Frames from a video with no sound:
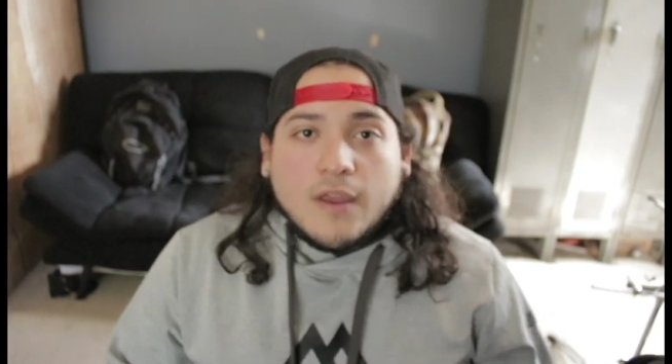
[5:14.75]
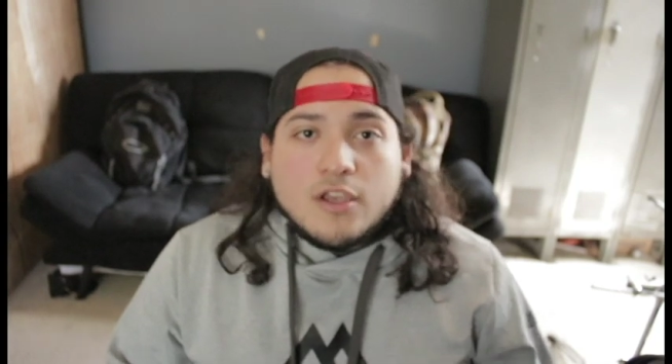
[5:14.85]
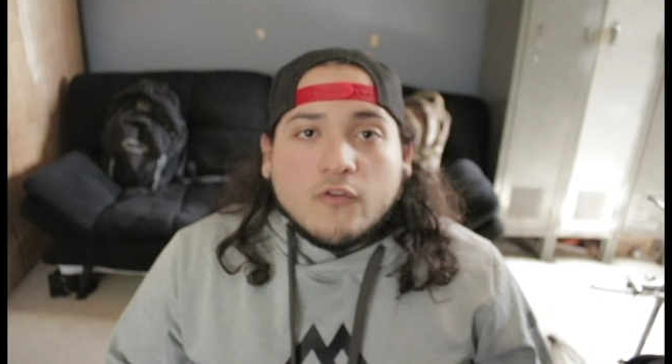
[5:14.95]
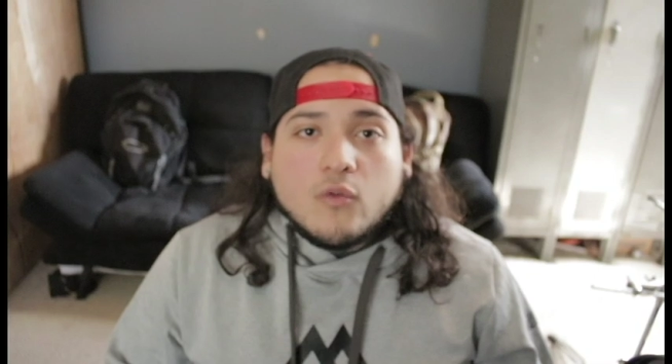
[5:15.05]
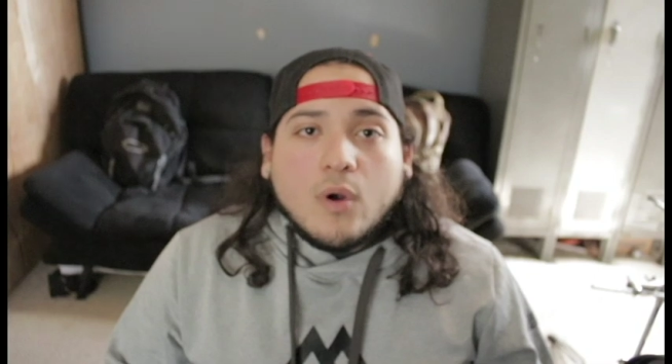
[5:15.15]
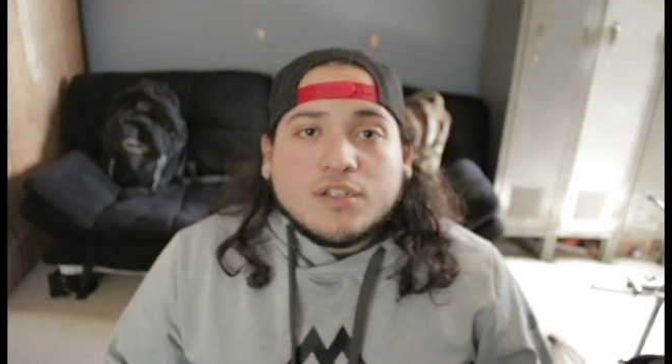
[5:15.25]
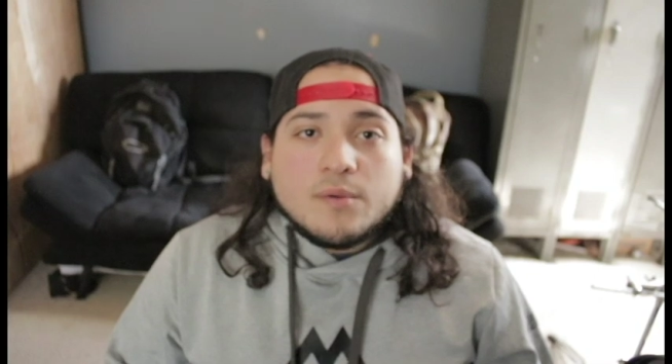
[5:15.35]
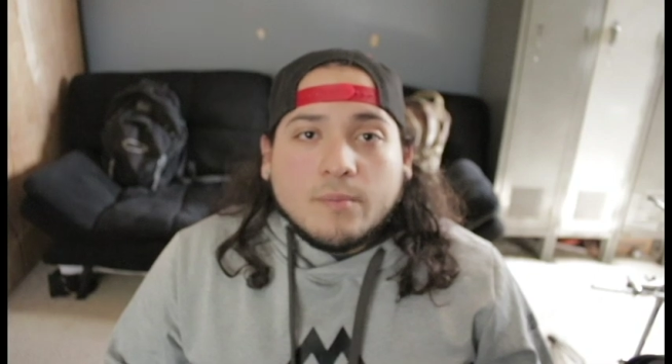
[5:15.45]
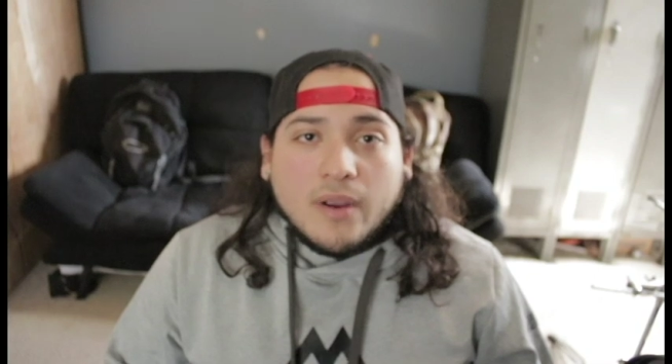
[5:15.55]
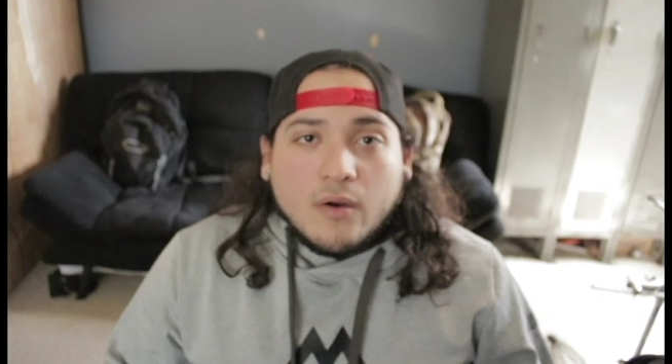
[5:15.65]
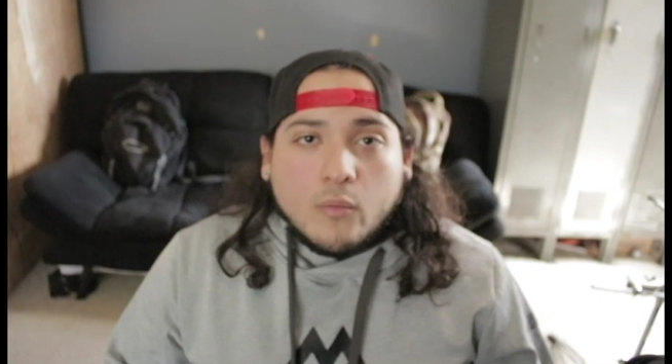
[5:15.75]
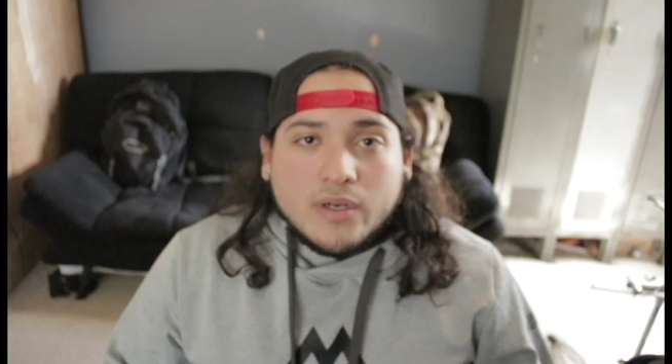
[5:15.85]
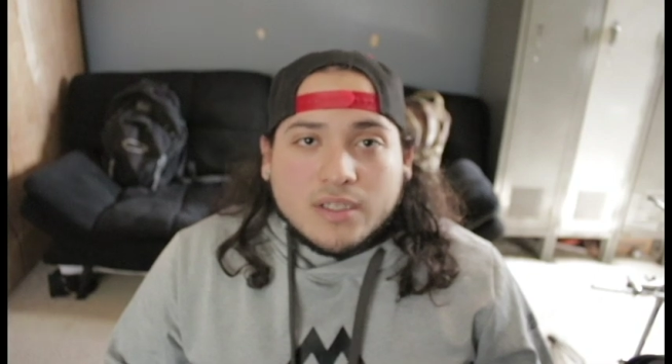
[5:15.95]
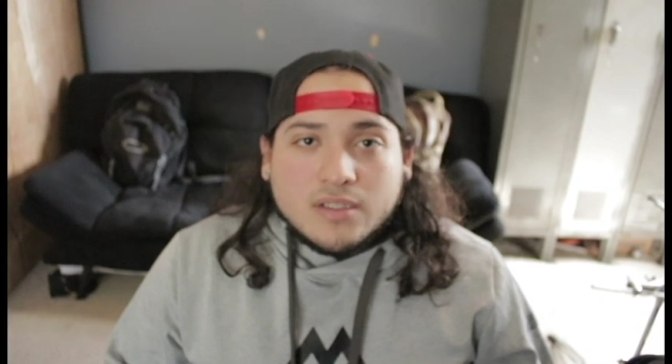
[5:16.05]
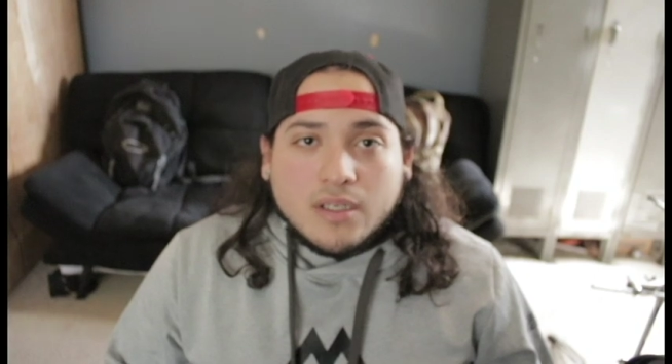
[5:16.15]
Thank you for watching Bear
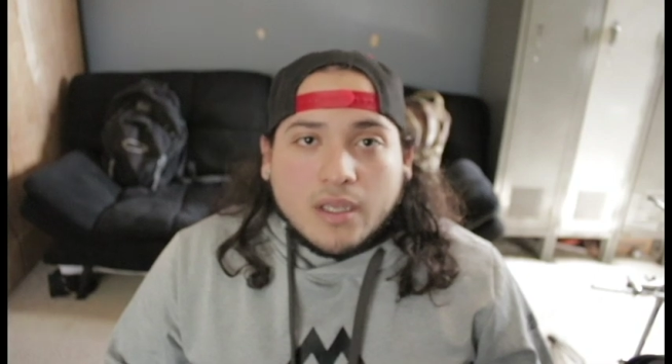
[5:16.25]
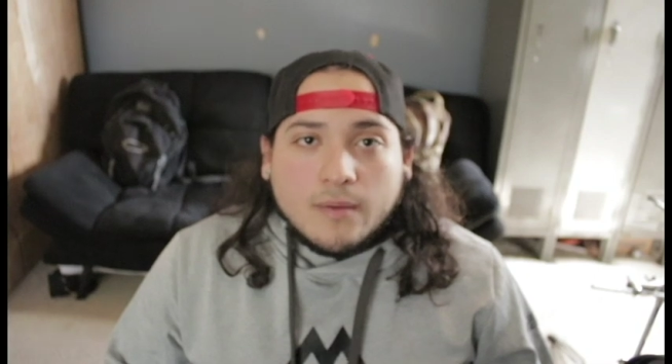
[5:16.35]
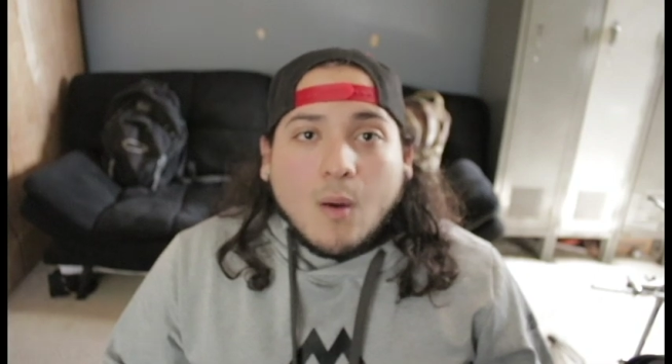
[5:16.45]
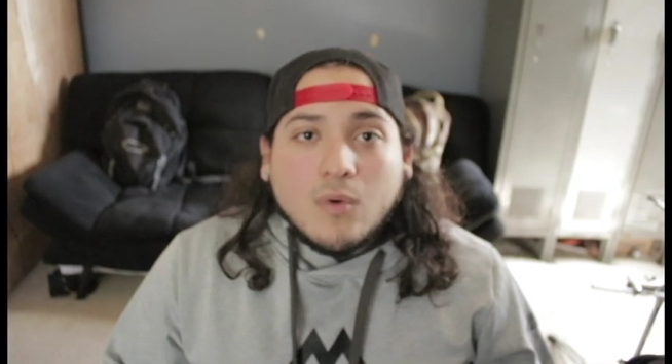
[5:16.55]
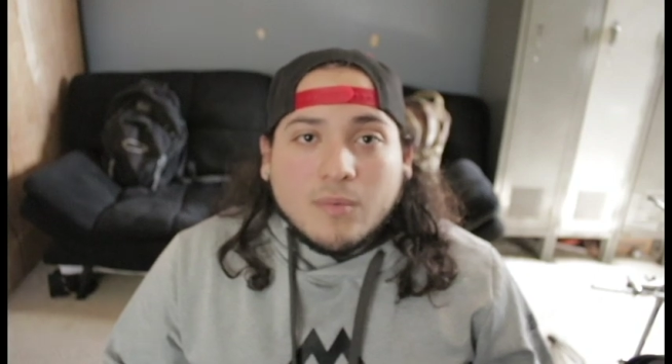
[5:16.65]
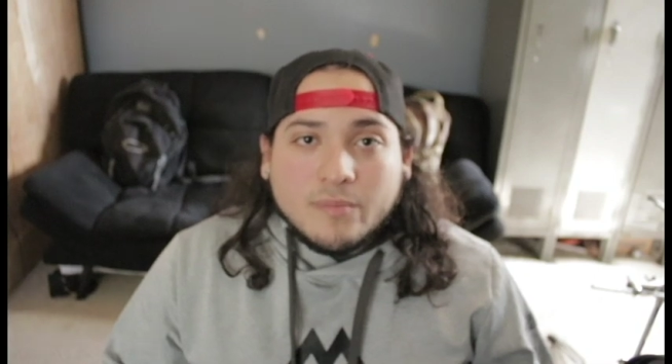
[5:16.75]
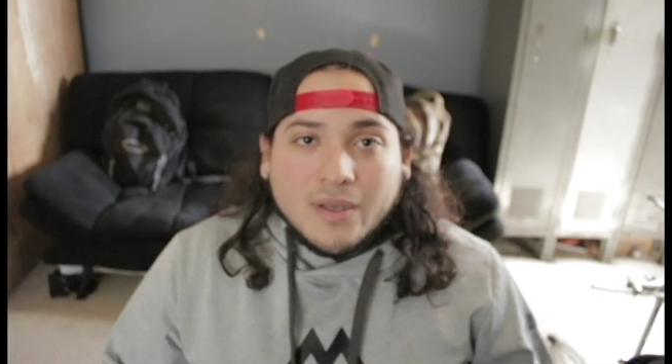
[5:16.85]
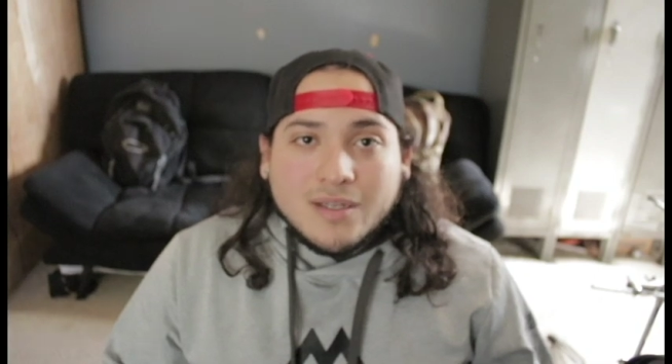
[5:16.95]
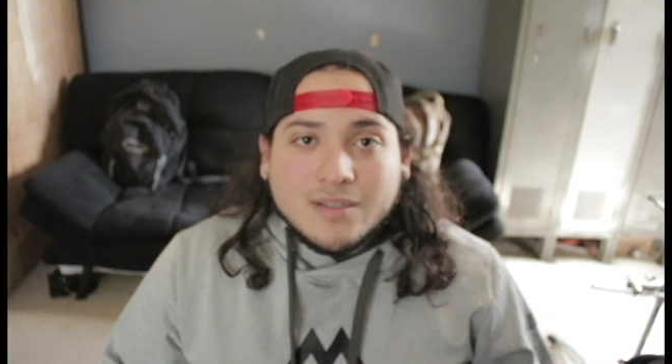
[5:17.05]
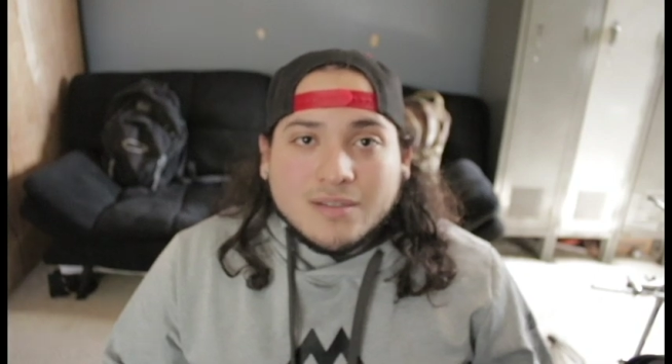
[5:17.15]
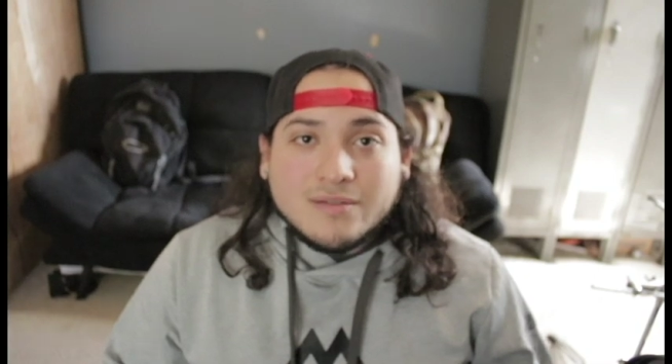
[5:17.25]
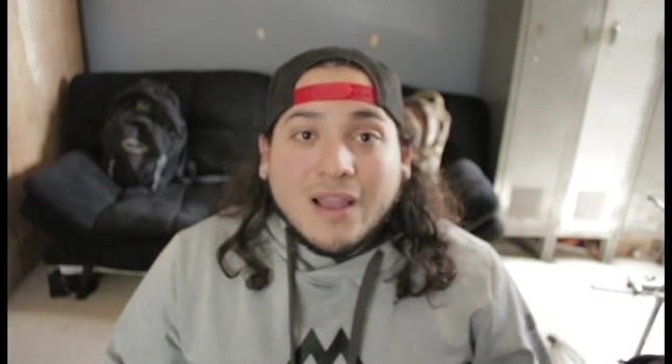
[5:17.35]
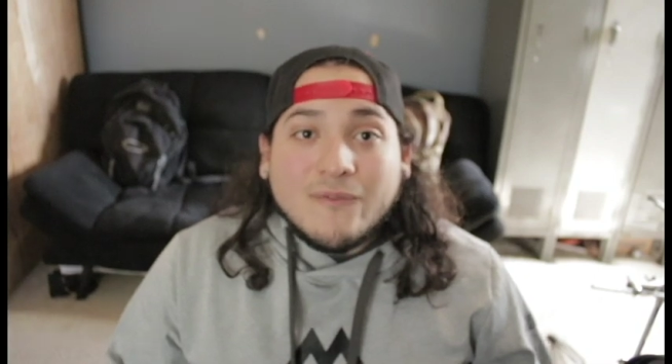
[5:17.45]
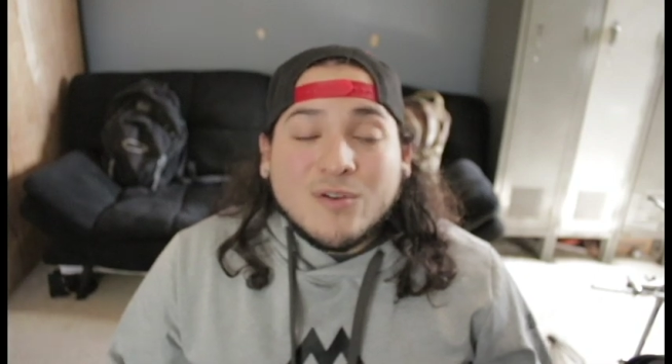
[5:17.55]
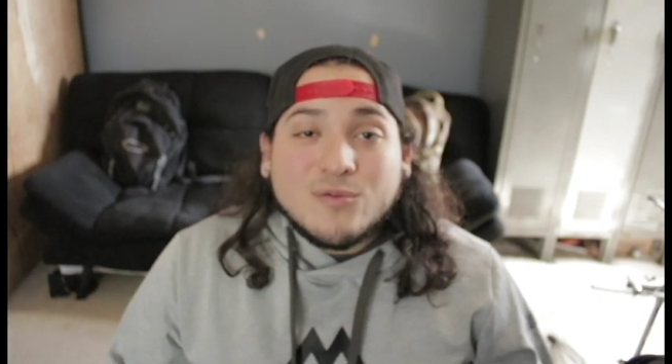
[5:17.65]
Witness today. I'm Robert Bettis.
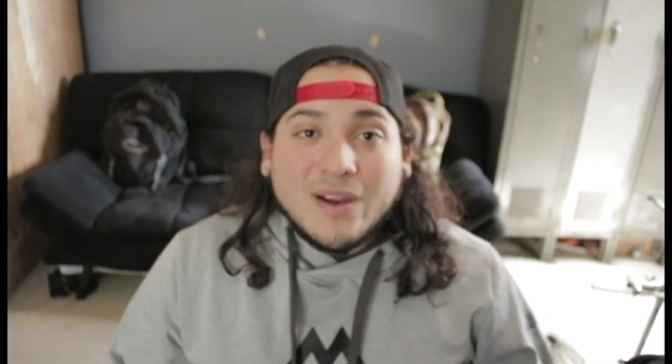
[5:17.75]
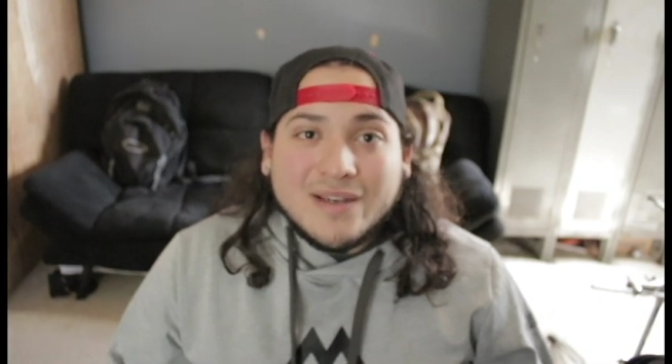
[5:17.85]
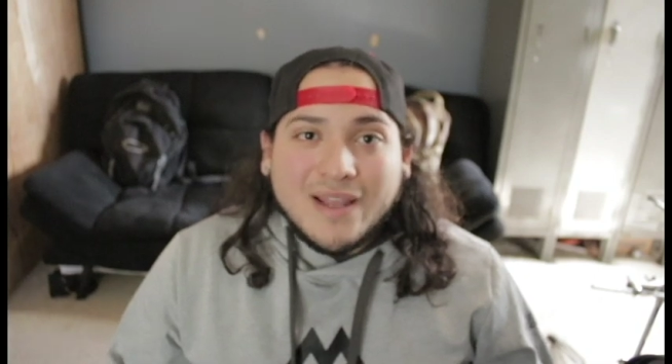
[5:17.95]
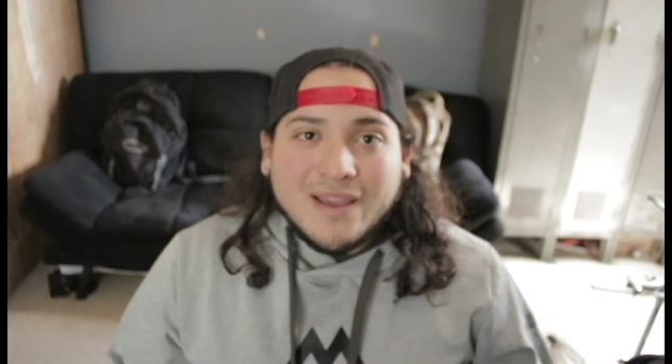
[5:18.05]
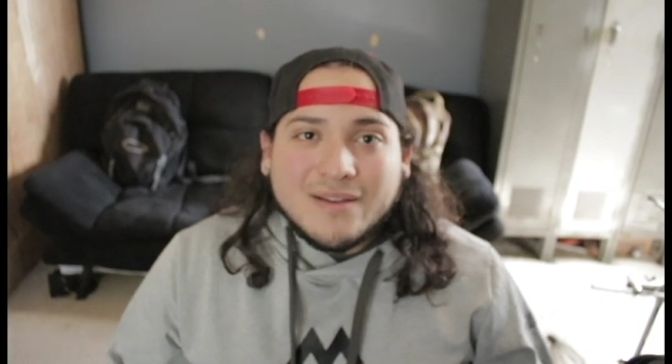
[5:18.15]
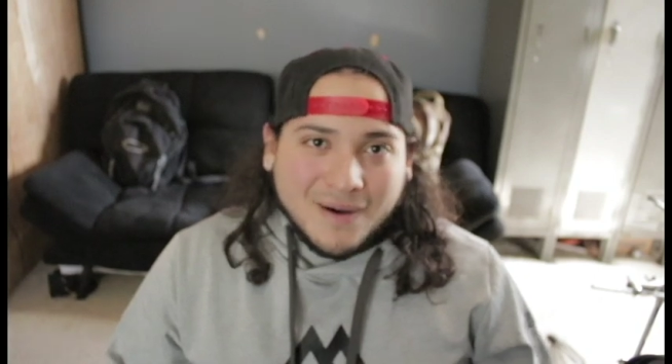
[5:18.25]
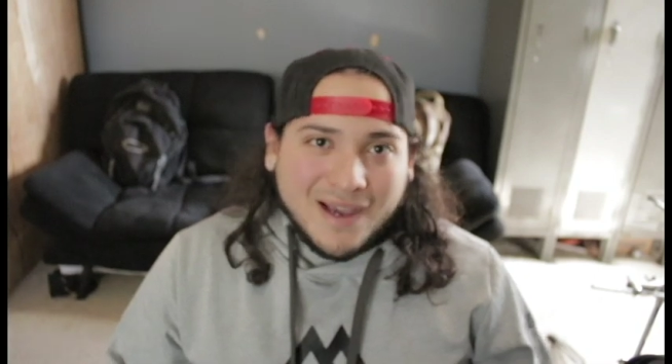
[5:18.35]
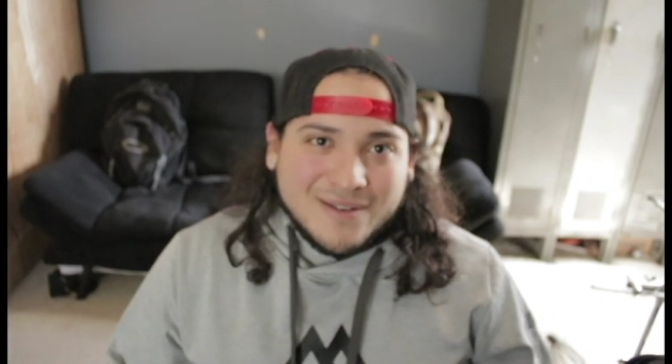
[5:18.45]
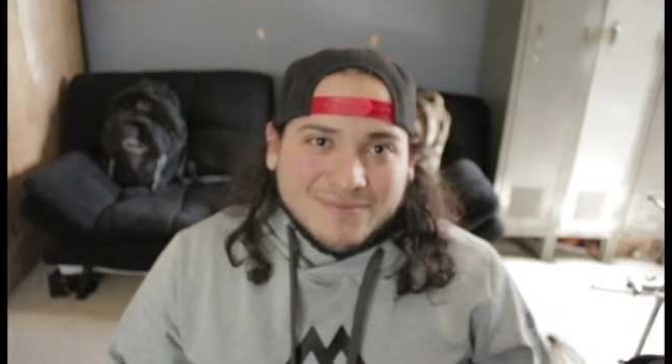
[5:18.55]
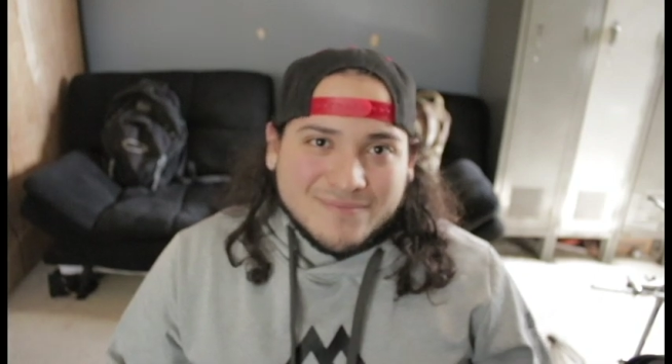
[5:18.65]
Have a great day. Bye.